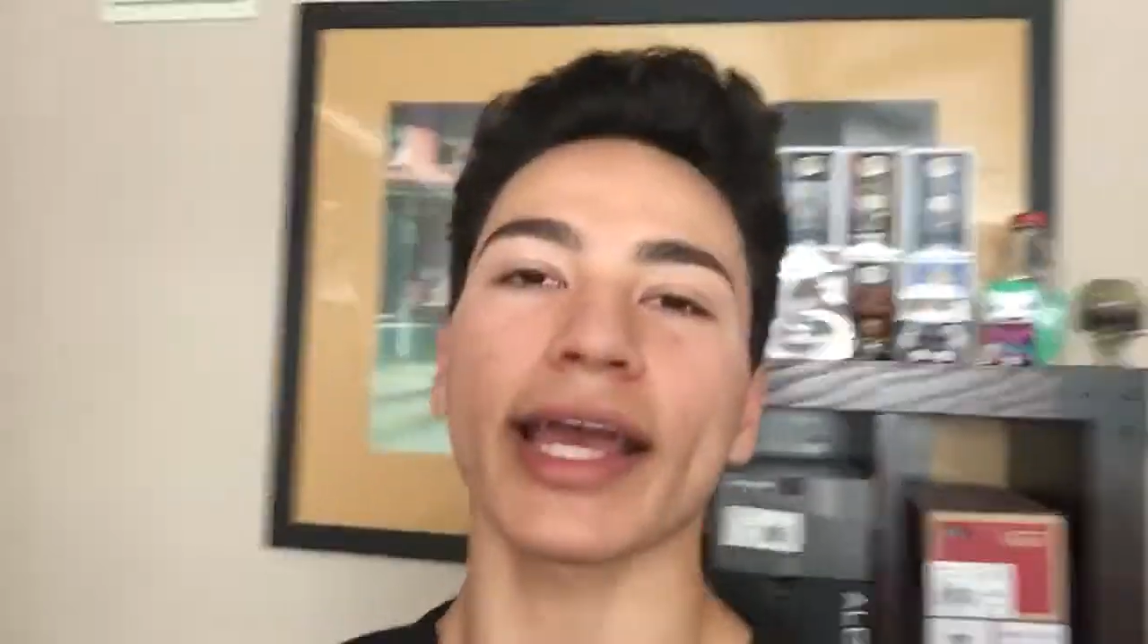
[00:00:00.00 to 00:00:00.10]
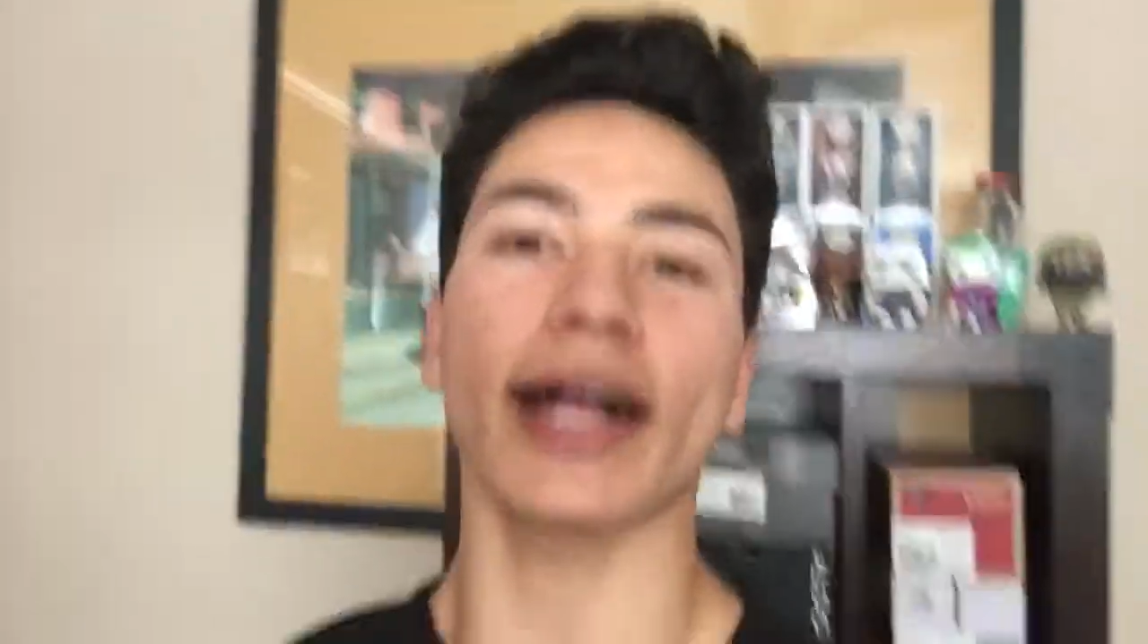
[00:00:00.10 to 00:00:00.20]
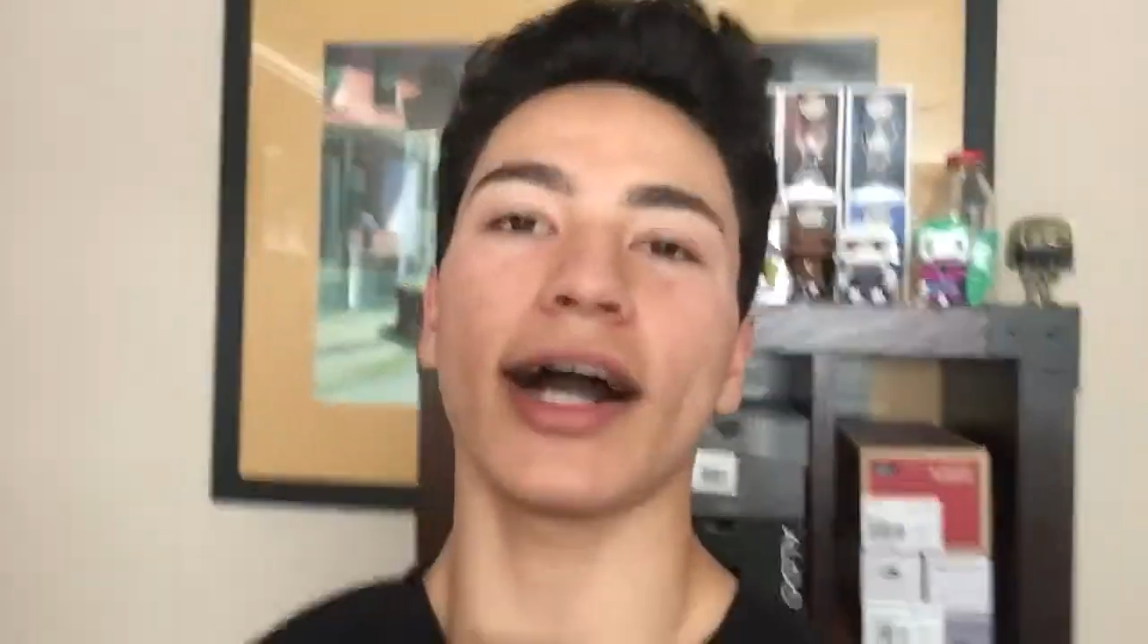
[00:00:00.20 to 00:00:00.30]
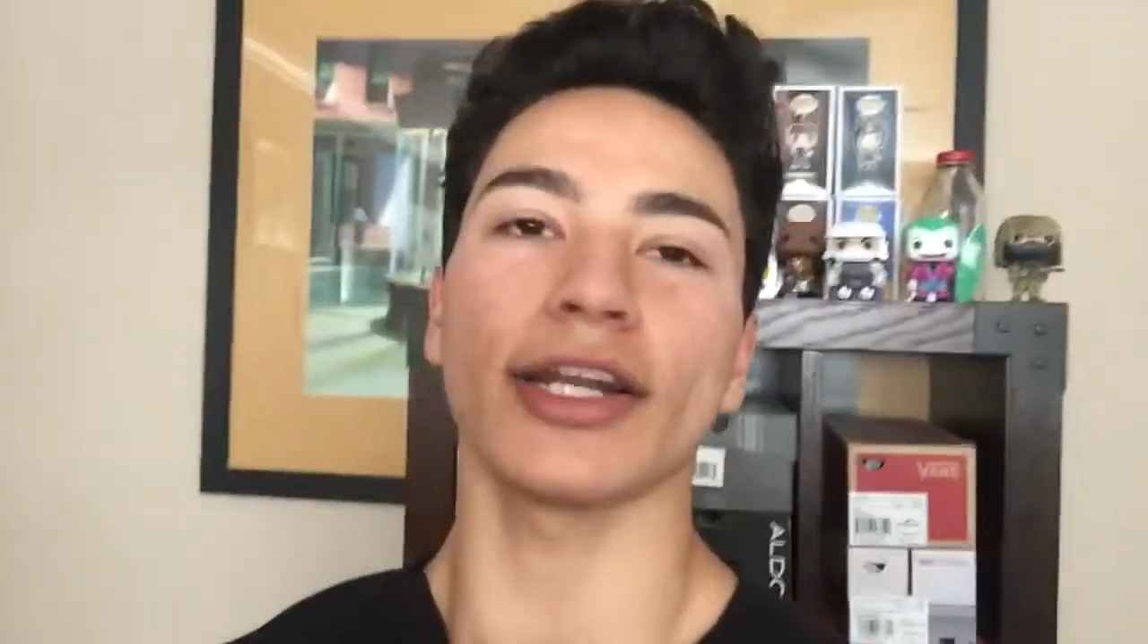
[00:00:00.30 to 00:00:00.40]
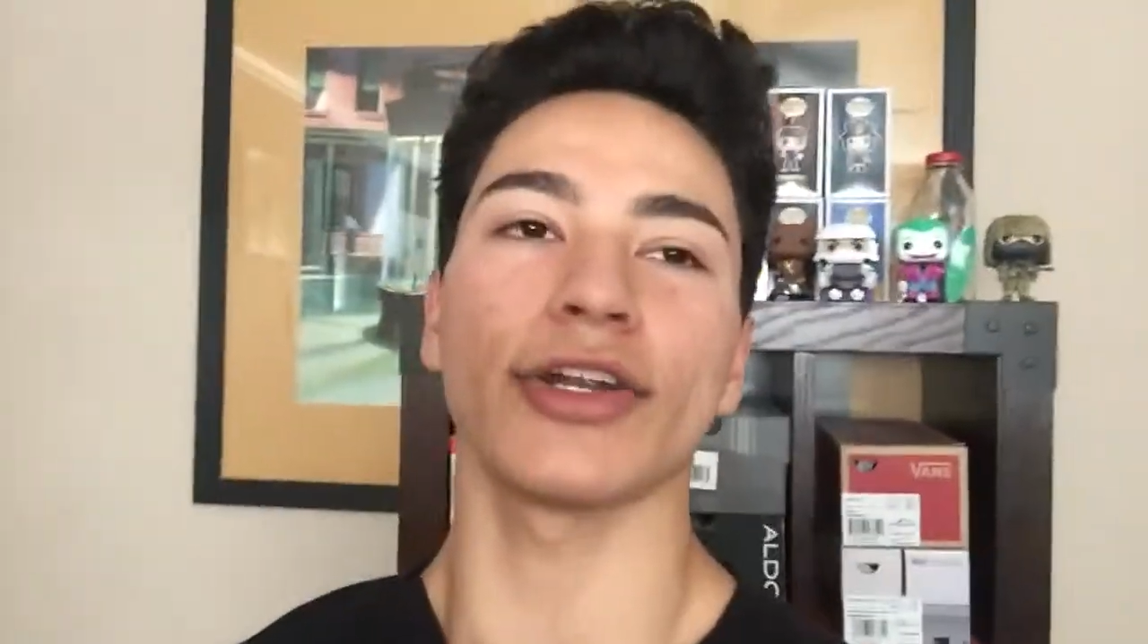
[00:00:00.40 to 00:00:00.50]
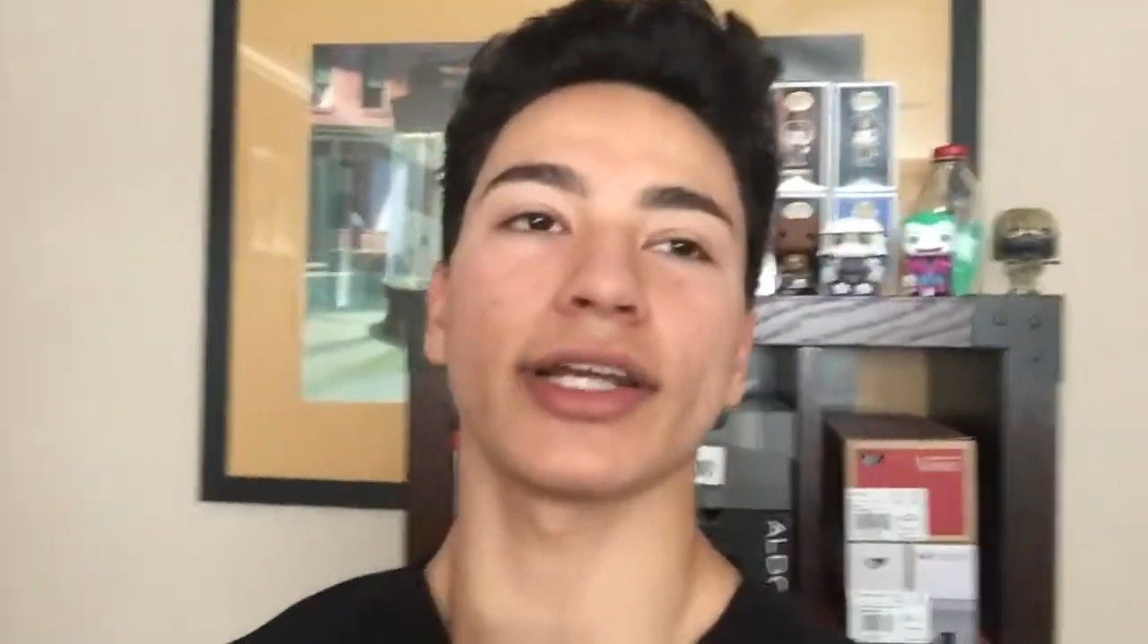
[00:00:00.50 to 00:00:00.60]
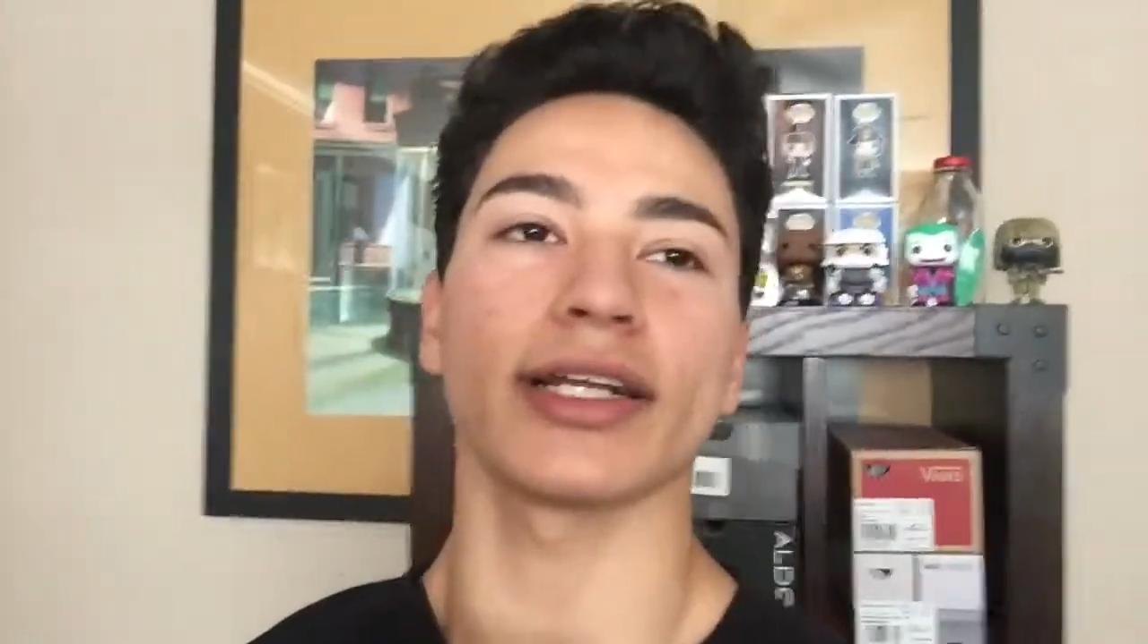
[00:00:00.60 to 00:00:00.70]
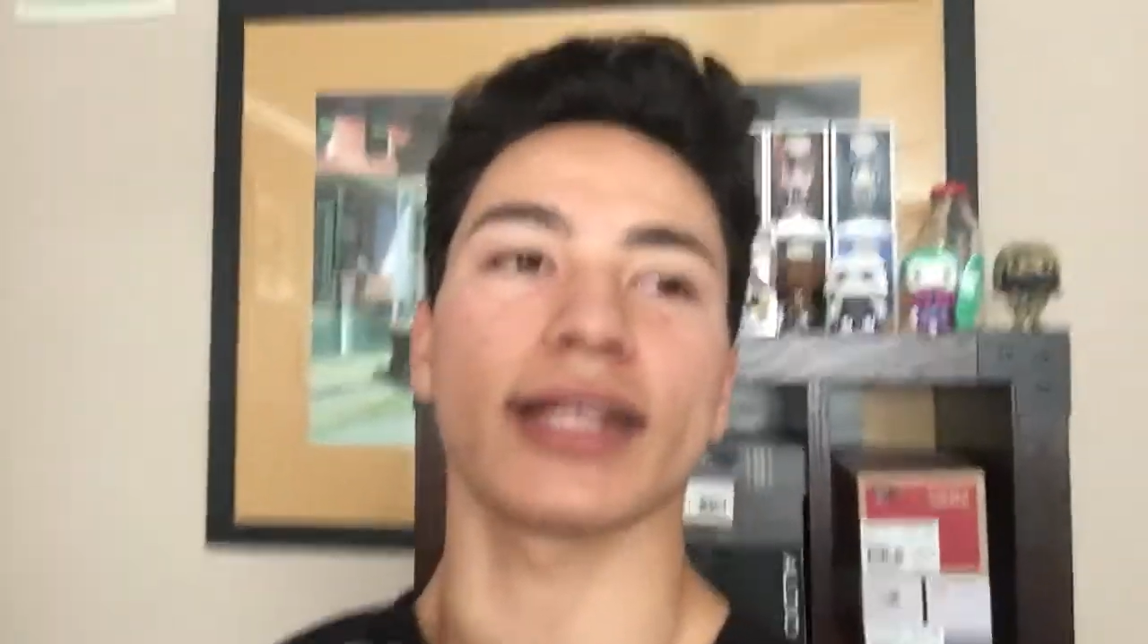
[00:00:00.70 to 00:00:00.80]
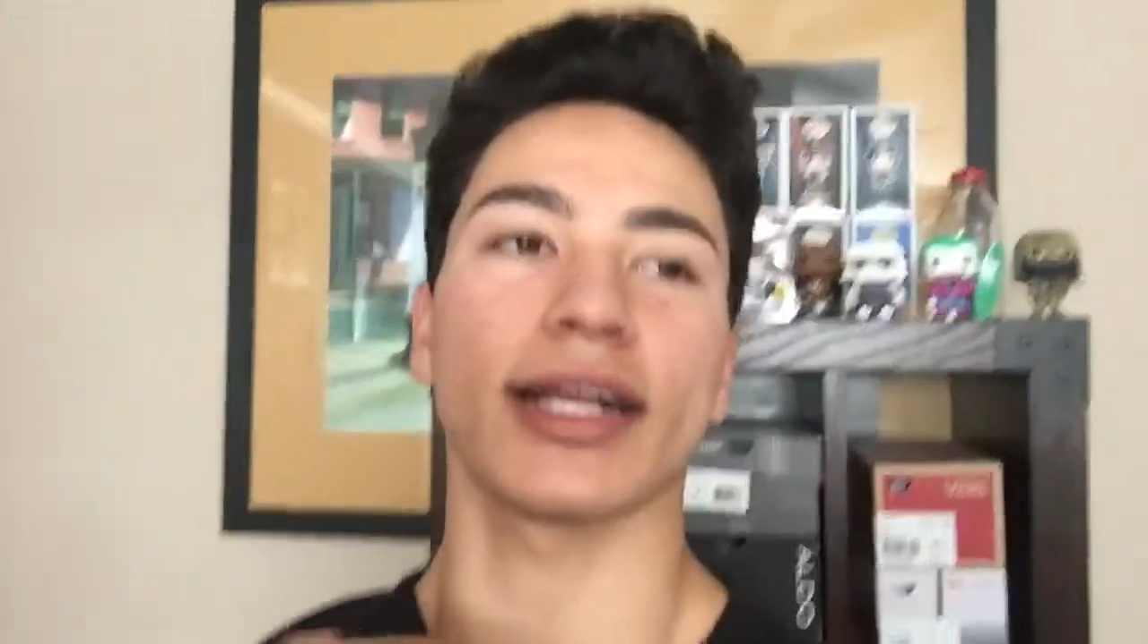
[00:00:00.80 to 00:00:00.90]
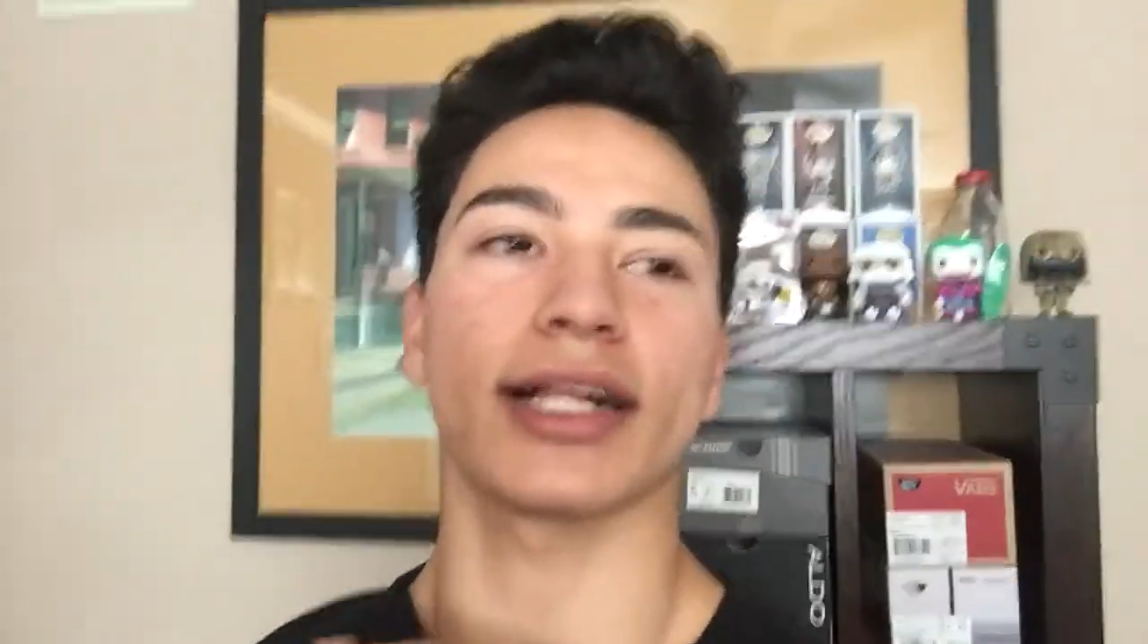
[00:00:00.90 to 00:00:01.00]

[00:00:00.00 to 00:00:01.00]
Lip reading: to get caught during